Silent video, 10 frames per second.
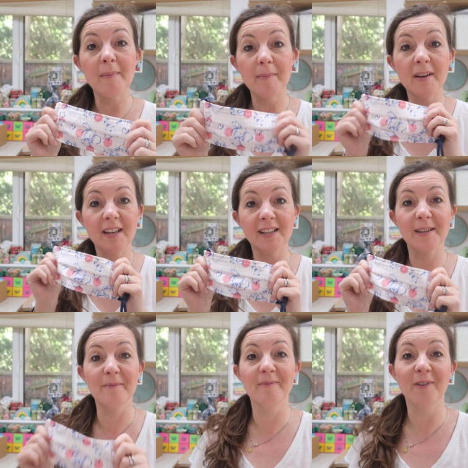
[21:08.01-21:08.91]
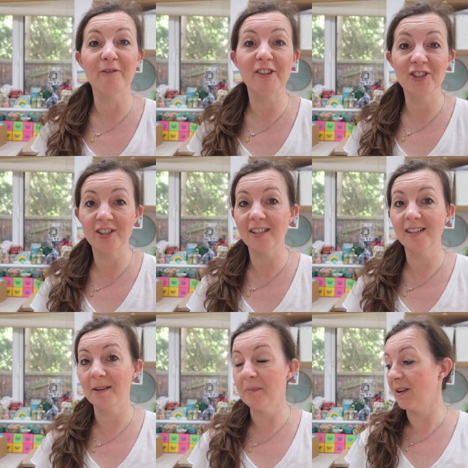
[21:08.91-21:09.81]
Maybe I need some orange
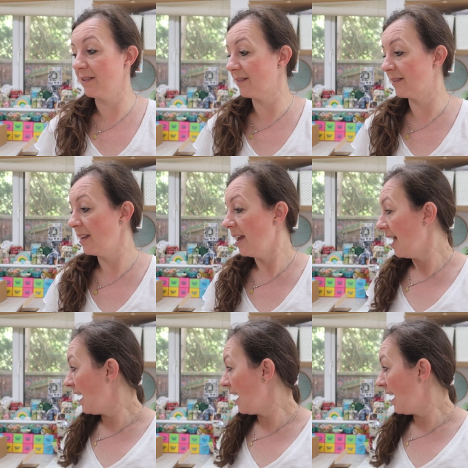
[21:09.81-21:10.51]
Disney masks.